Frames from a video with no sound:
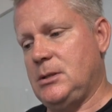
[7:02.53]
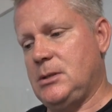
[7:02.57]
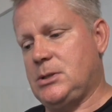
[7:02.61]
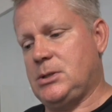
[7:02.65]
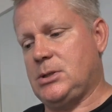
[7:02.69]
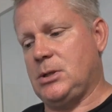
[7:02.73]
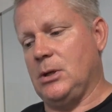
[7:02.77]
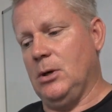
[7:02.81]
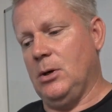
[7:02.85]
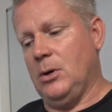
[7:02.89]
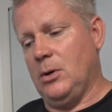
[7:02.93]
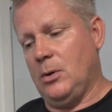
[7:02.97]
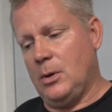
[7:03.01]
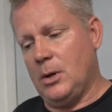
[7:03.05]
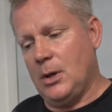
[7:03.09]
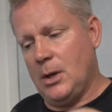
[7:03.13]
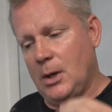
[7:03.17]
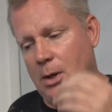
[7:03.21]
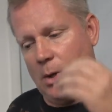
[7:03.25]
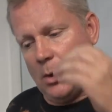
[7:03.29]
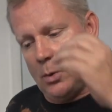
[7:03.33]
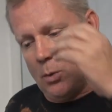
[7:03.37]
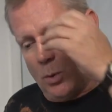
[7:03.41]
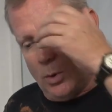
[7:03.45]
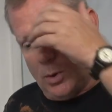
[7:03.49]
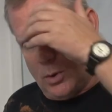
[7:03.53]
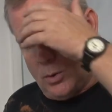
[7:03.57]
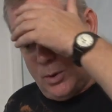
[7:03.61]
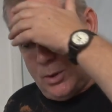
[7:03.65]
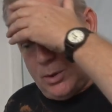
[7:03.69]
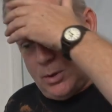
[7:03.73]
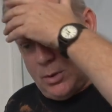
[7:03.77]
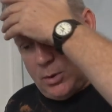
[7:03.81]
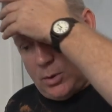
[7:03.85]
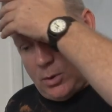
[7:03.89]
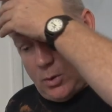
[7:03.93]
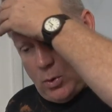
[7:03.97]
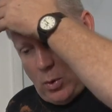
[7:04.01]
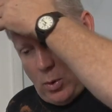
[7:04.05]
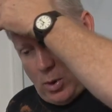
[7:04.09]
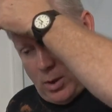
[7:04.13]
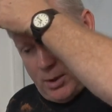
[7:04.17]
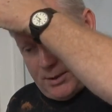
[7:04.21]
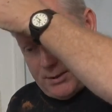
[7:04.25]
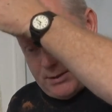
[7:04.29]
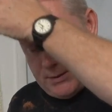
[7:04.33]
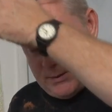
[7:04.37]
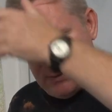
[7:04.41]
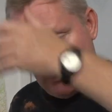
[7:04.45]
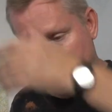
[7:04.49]
So we're going to go to
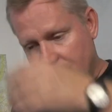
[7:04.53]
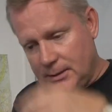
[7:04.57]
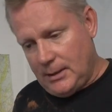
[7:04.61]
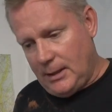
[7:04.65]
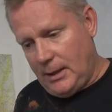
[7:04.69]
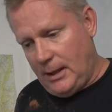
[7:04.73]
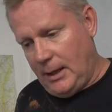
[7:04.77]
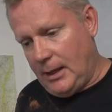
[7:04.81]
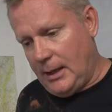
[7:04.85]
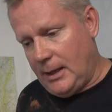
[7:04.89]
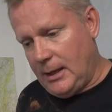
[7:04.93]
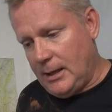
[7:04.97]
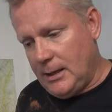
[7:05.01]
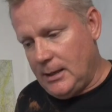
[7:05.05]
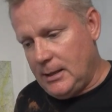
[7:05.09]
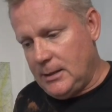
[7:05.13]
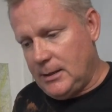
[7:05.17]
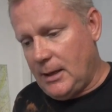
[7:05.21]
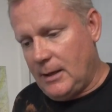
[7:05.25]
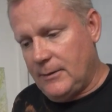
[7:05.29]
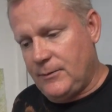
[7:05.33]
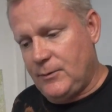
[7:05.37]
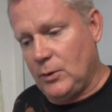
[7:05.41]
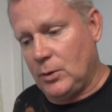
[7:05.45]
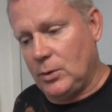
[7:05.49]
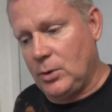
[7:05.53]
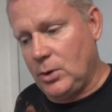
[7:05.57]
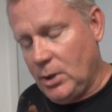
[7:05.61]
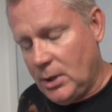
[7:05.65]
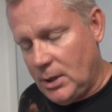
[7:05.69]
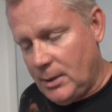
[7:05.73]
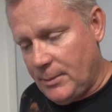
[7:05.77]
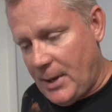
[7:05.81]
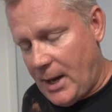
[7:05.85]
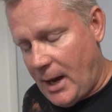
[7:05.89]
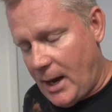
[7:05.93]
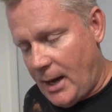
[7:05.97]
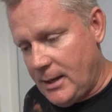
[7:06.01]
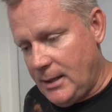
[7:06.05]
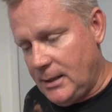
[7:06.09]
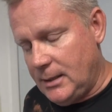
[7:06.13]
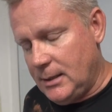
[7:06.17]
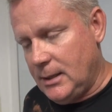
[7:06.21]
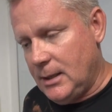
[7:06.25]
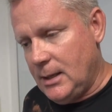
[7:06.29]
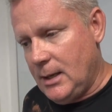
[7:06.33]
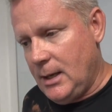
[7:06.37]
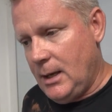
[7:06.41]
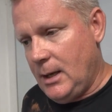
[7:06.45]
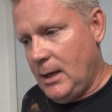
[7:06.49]
court, and I feel good about
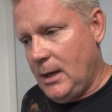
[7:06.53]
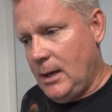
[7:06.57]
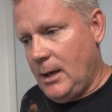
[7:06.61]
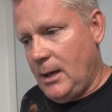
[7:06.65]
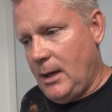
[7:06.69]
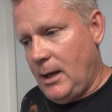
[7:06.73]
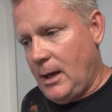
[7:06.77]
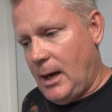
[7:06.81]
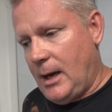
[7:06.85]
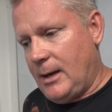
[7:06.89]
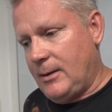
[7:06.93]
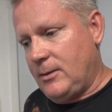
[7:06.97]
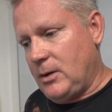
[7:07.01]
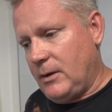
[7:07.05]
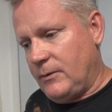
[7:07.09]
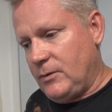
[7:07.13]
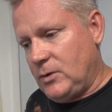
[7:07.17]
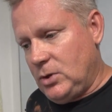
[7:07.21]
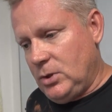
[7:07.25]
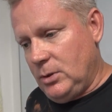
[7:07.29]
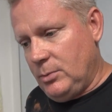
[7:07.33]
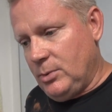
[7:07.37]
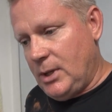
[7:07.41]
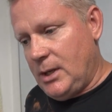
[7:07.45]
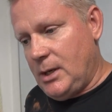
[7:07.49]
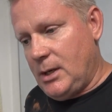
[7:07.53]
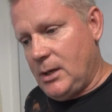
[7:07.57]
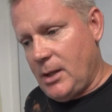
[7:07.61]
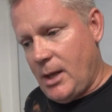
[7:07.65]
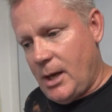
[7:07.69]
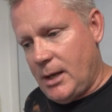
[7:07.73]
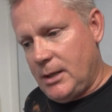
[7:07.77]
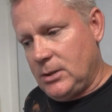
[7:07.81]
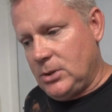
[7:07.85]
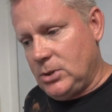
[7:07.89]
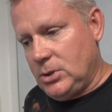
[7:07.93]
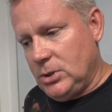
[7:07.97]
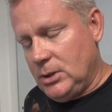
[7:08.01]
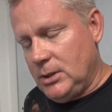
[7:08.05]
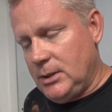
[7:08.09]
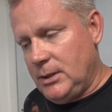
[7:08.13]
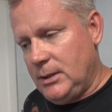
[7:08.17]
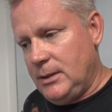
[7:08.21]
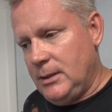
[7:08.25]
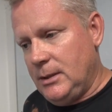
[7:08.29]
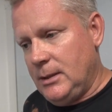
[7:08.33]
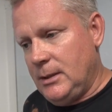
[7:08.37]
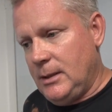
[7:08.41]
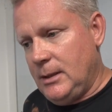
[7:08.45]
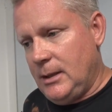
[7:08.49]
it. I've accumulated a lot of
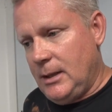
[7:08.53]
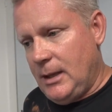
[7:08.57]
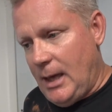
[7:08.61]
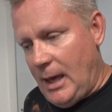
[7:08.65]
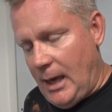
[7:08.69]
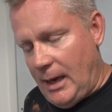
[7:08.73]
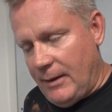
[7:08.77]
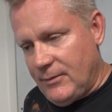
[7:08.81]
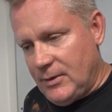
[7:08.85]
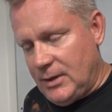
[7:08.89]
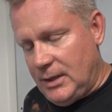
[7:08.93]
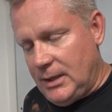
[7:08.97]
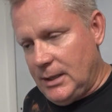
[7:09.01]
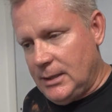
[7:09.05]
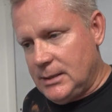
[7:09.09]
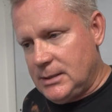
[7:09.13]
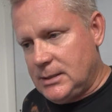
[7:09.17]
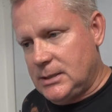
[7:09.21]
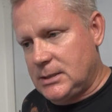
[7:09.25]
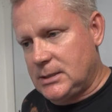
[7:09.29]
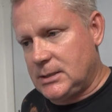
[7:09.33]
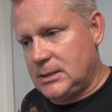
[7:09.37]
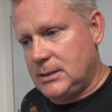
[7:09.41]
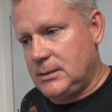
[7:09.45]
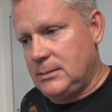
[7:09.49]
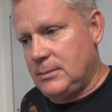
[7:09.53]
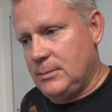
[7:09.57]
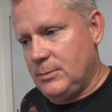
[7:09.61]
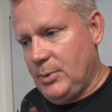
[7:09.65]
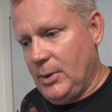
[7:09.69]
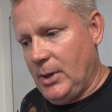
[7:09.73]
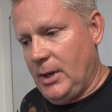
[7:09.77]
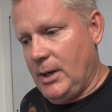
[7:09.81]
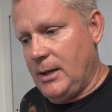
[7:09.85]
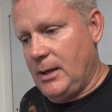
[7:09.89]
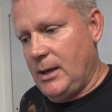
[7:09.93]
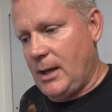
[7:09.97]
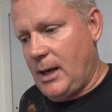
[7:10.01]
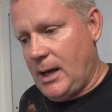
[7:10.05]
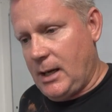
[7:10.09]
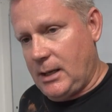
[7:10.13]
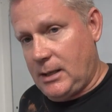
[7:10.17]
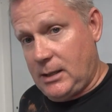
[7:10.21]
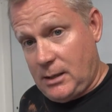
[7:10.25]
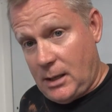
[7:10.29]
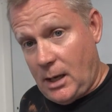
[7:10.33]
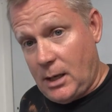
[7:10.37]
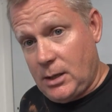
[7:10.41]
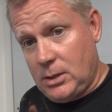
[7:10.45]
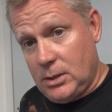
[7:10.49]
good evidence, but I
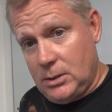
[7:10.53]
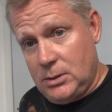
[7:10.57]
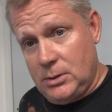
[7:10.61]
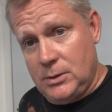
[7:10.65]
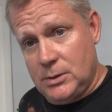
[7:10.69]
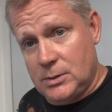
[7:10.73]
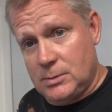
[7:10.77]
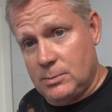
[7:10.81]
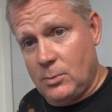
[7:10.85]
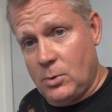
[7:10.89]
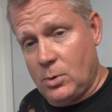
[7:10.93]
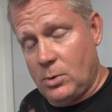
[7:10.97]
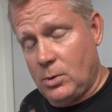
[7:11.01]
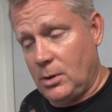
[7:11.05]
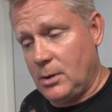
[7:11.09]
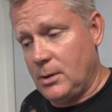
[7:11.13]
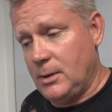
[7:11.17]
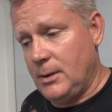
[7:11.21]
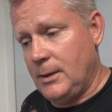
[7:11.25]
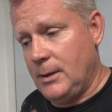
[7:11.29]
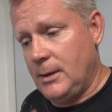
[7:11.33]
could use more.